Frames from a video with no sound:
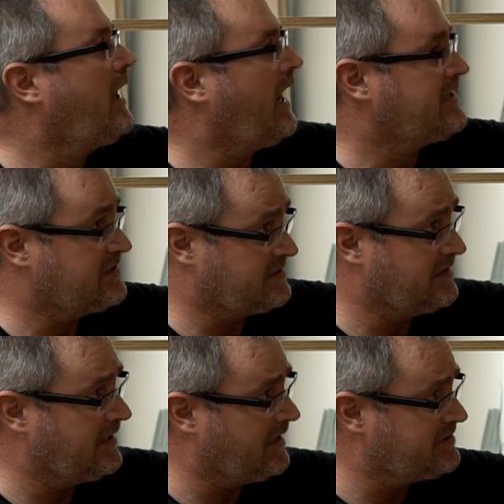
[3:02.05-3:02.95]
I just
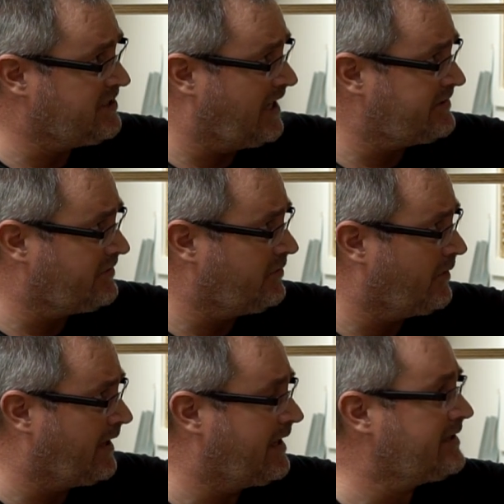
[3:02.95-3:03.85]
need a gentle
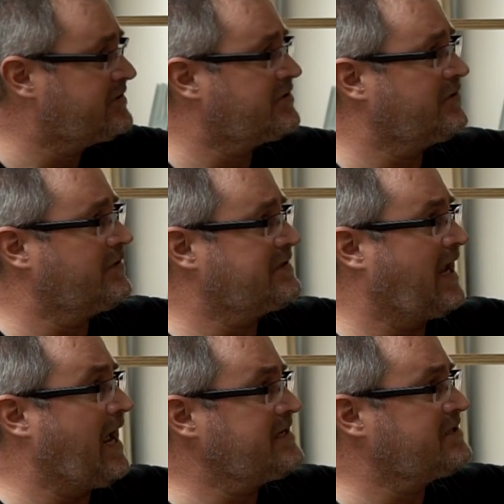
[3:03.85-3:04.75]
way to
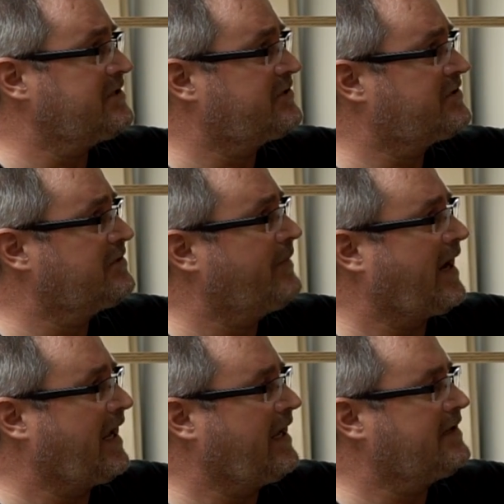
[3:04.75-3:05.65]
attach it to
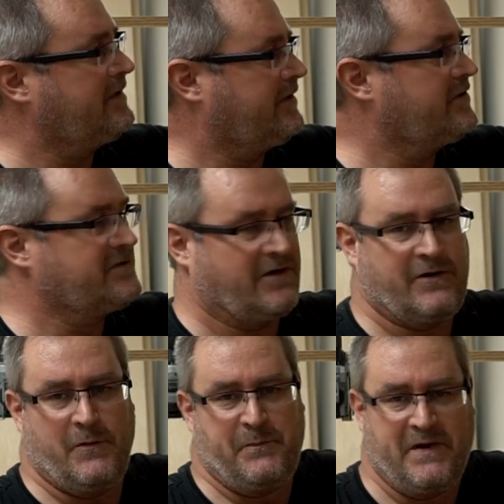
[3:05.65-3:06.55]
my handle here so I
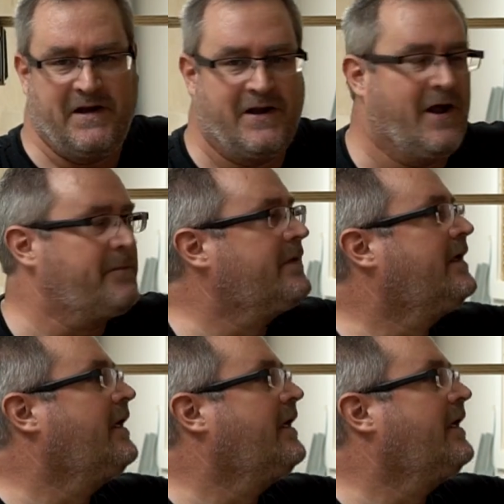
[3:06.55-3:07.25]
don't beat it up.